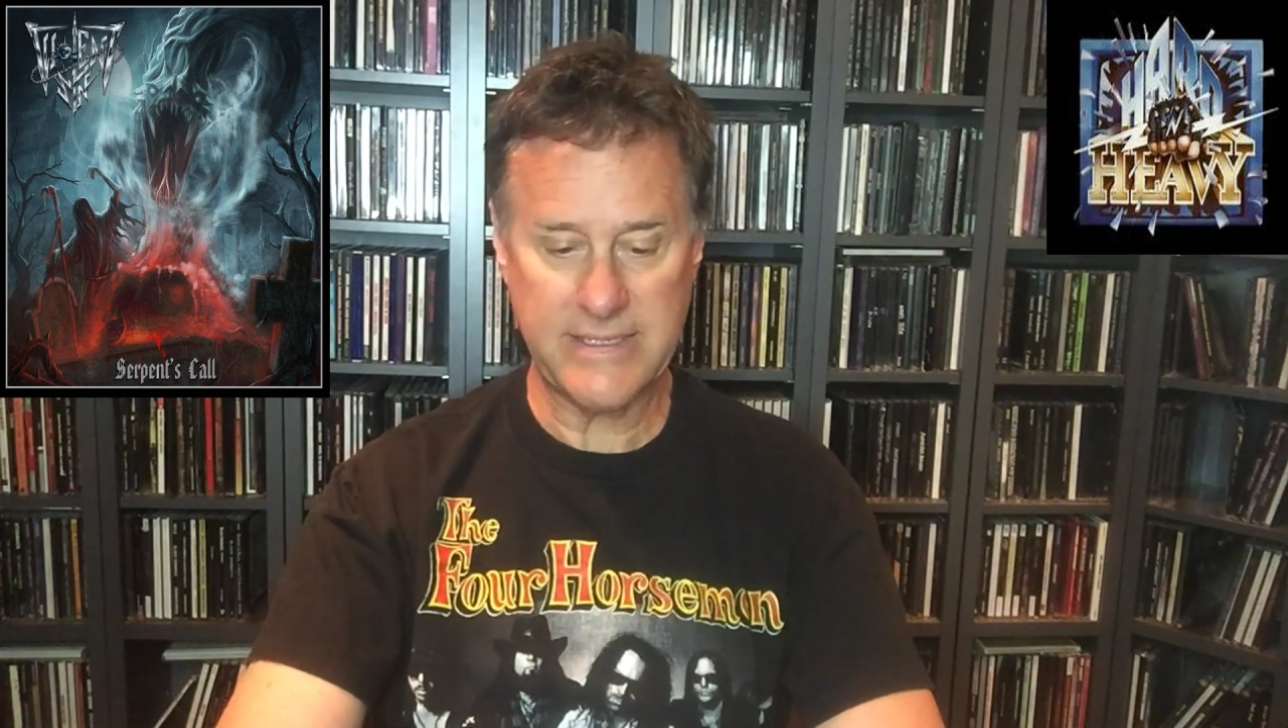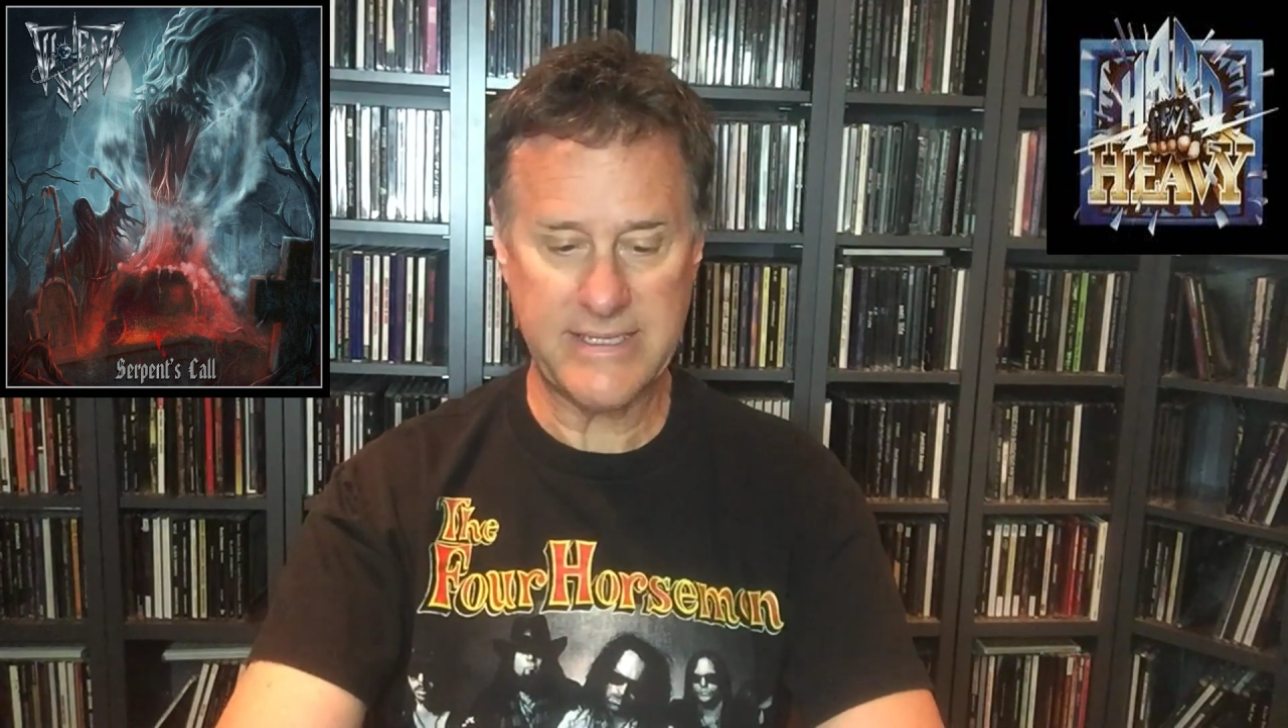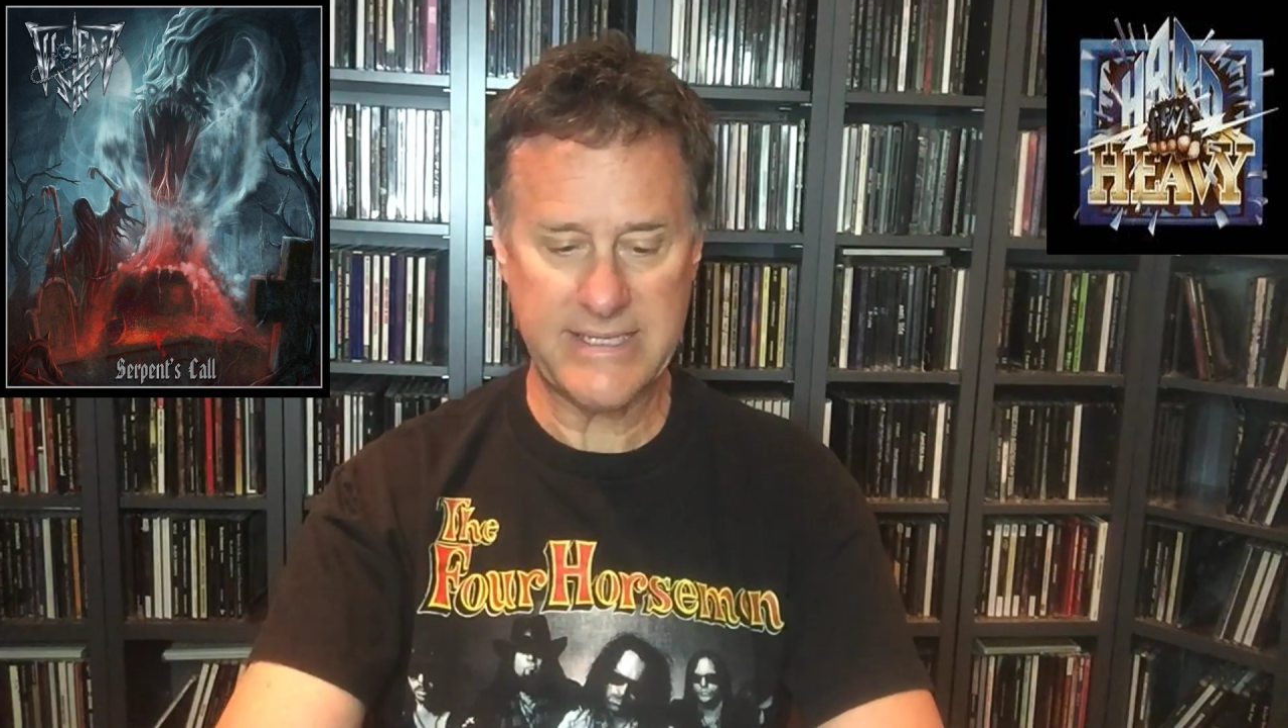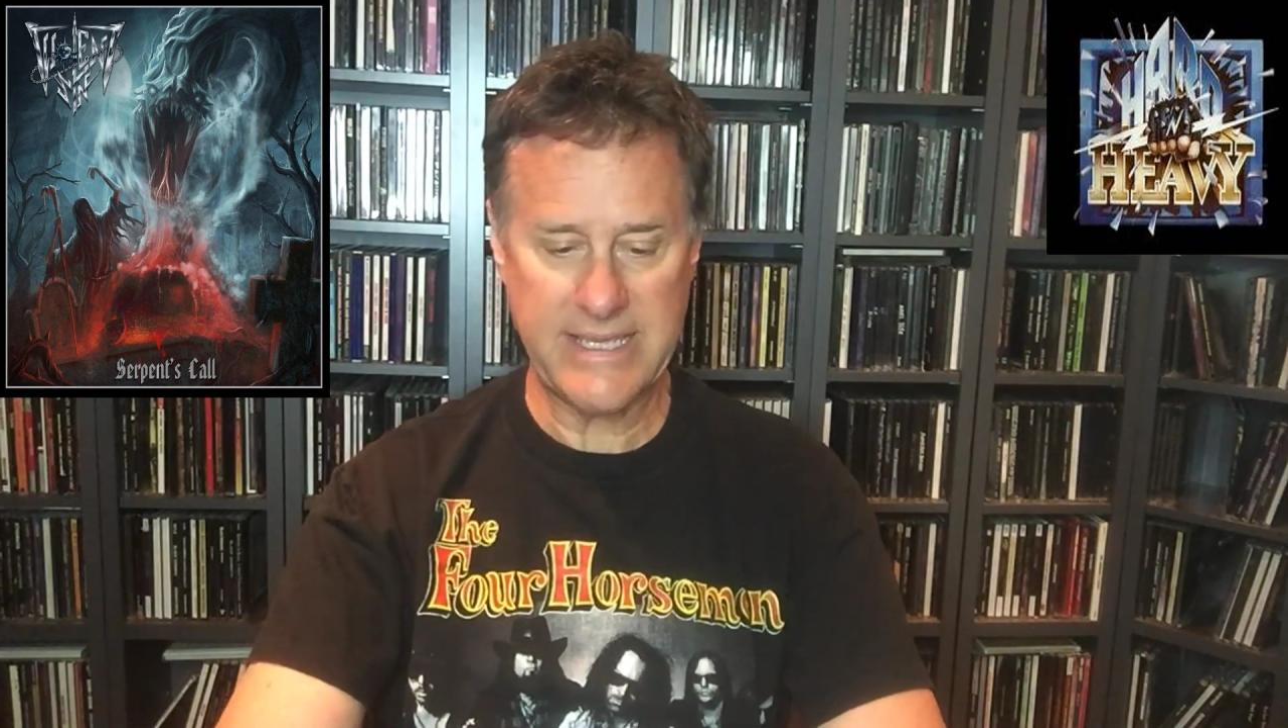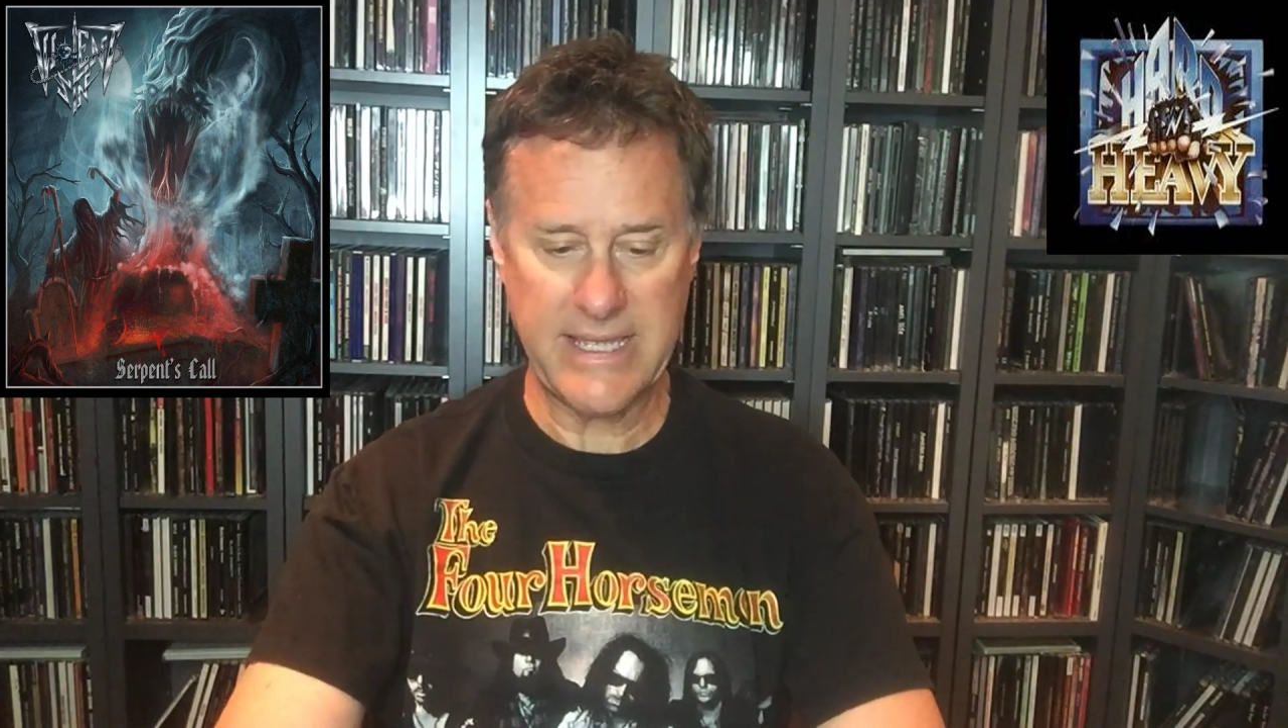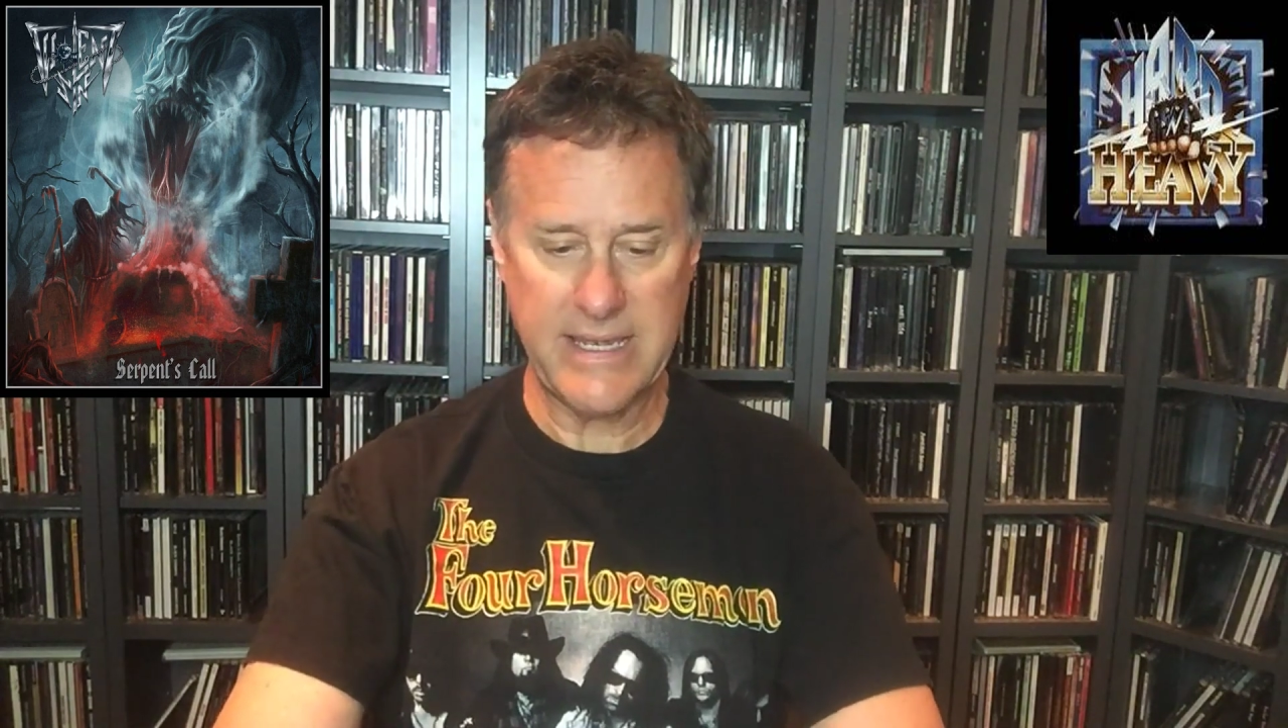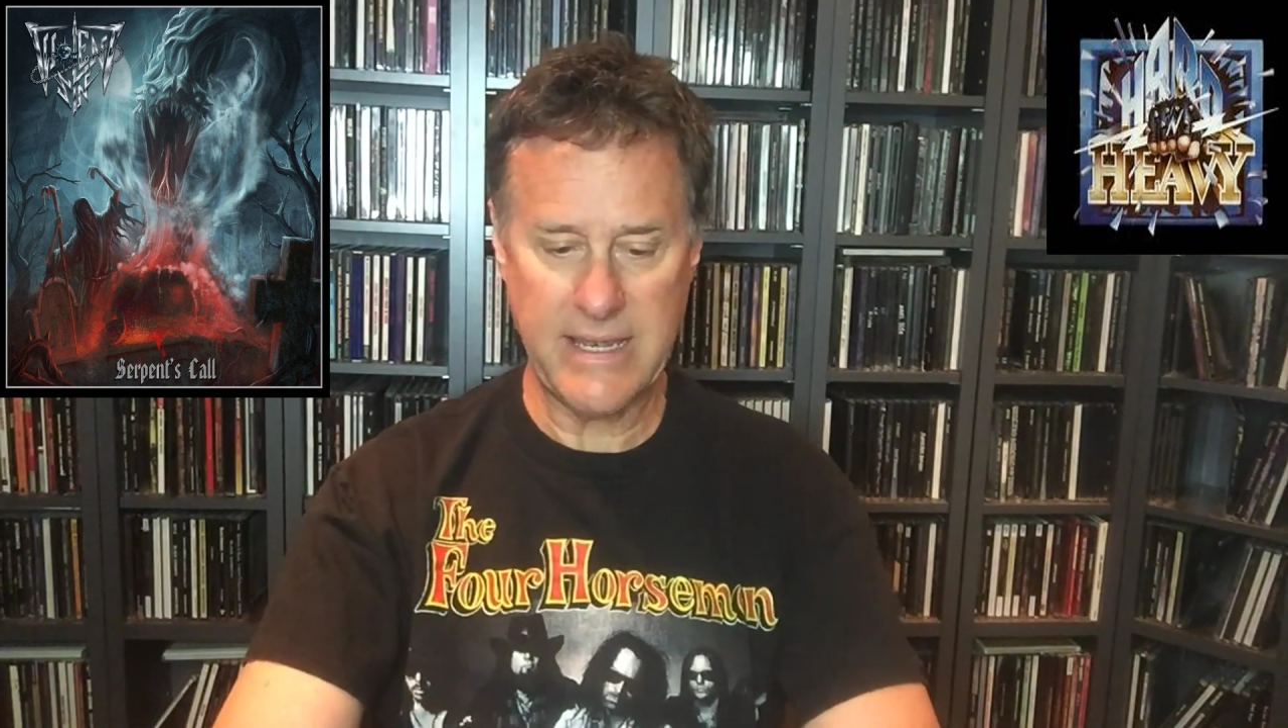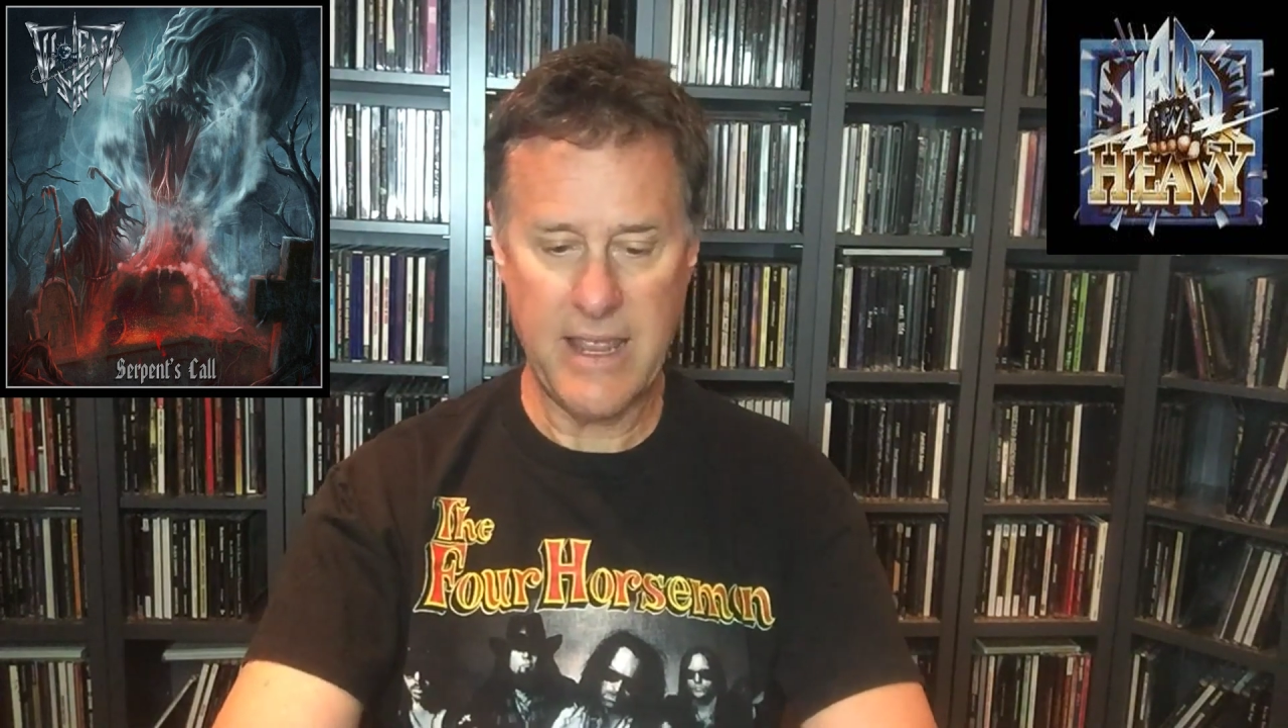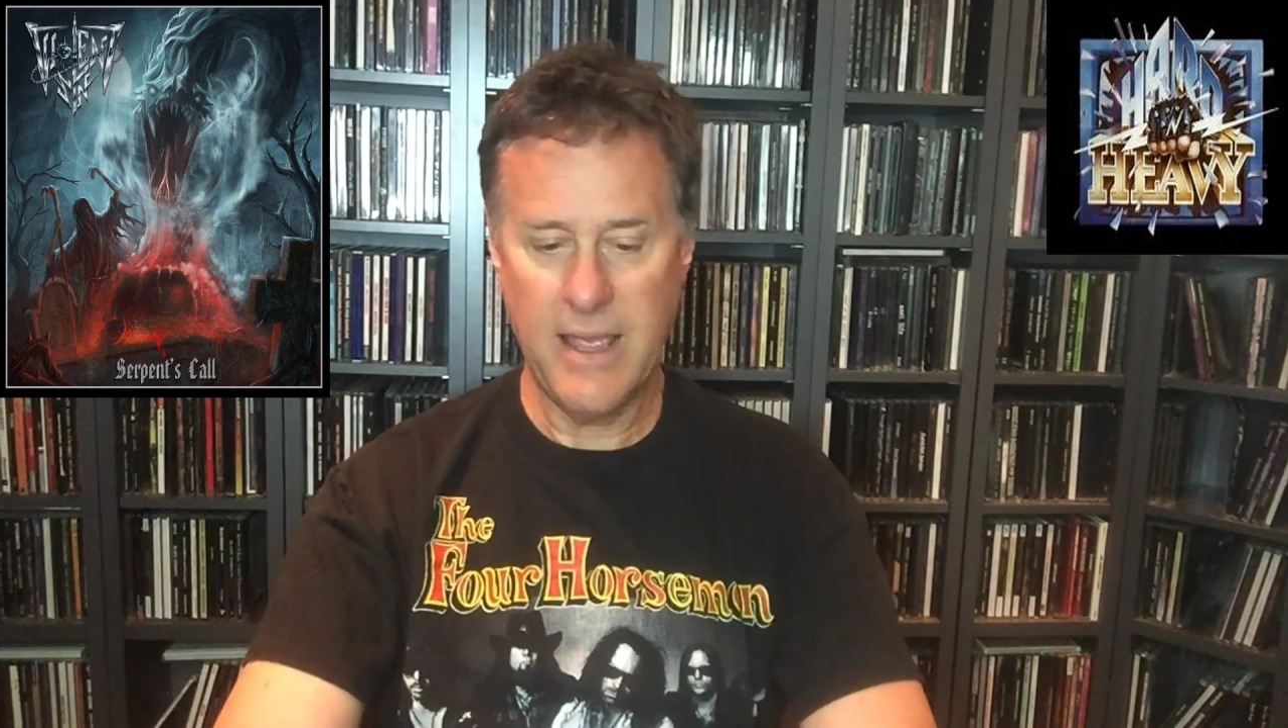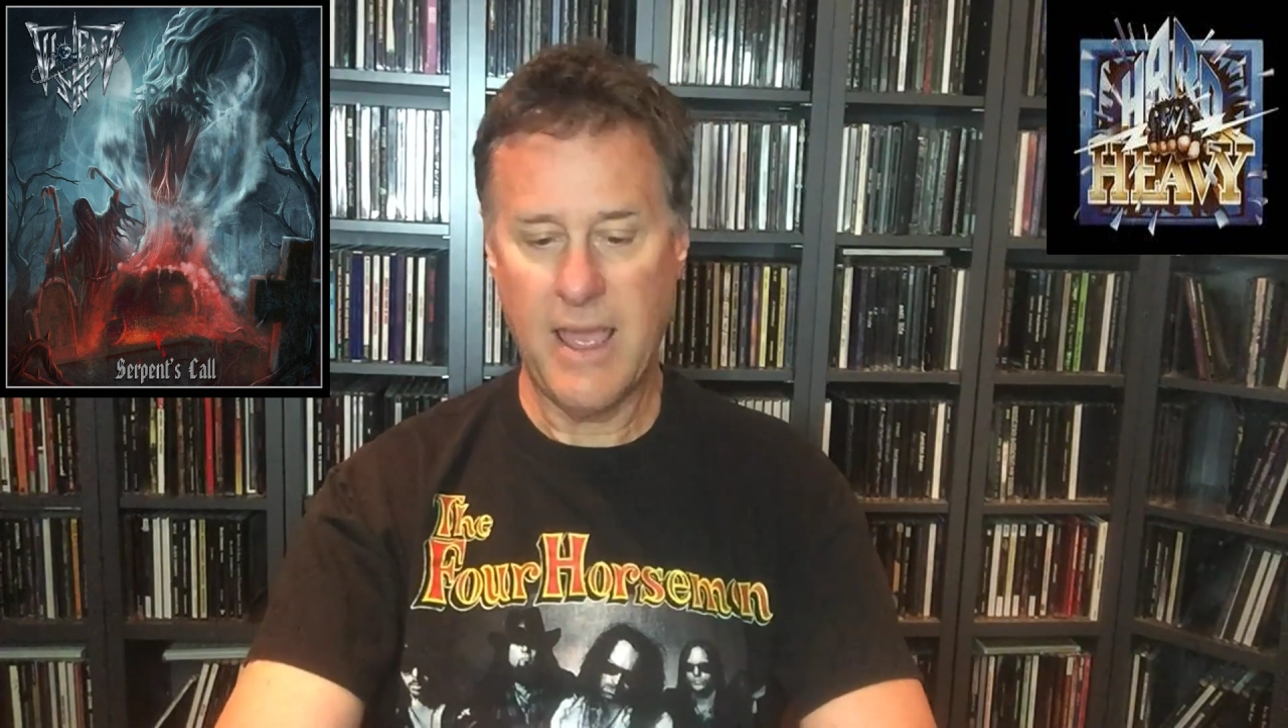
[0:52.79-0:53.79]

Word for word: Sin